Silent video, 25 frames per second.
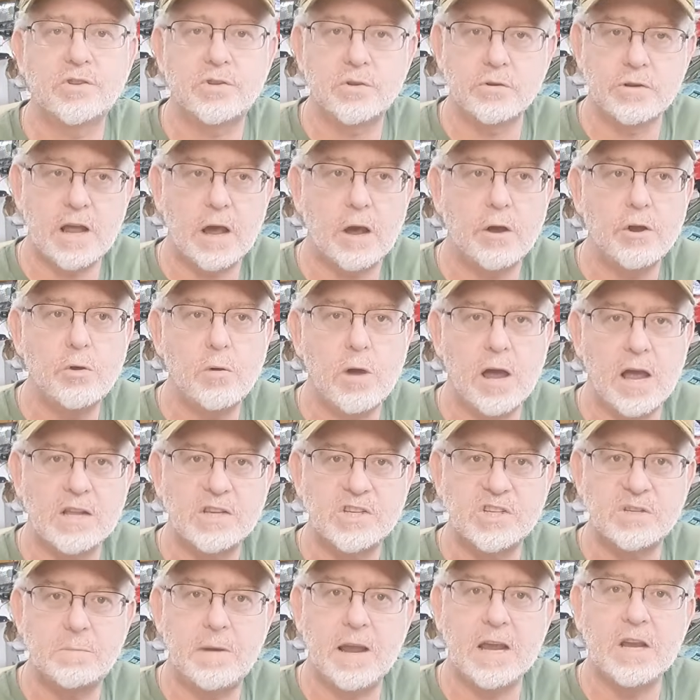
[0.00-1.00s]
So now you
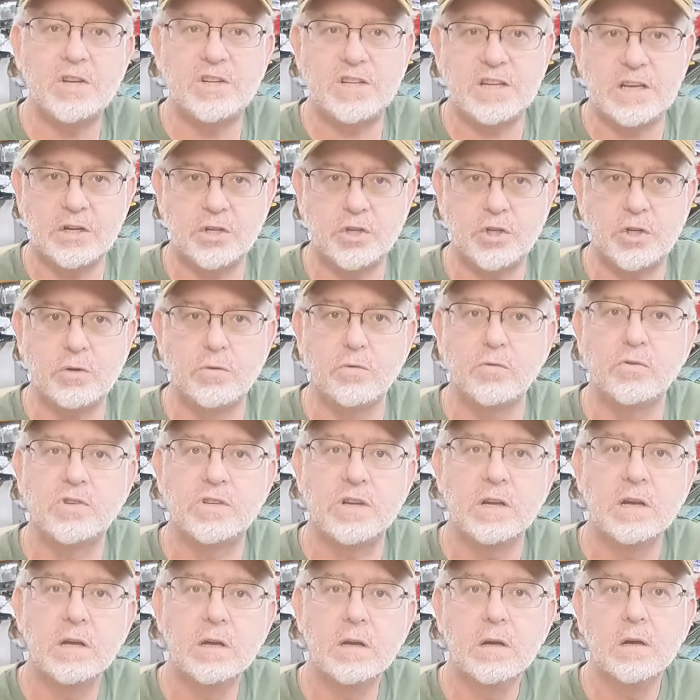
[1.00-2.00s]
had space
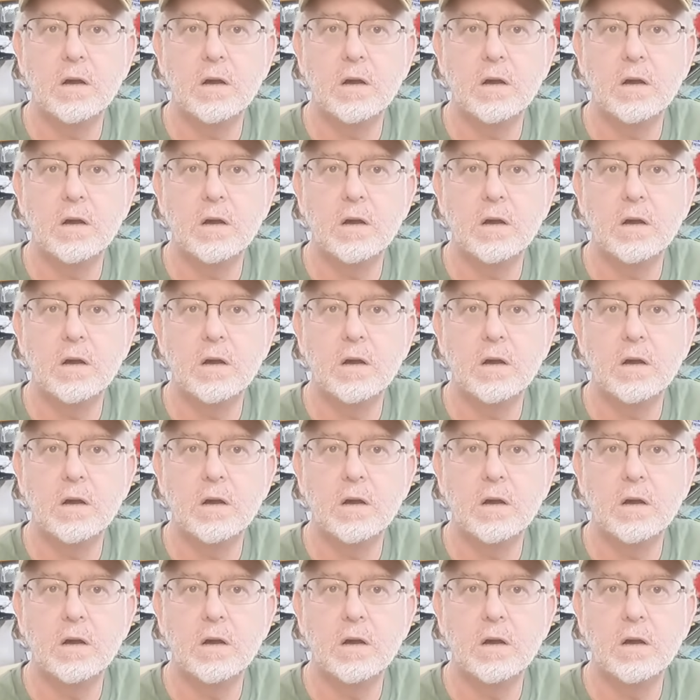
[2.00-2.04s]
issues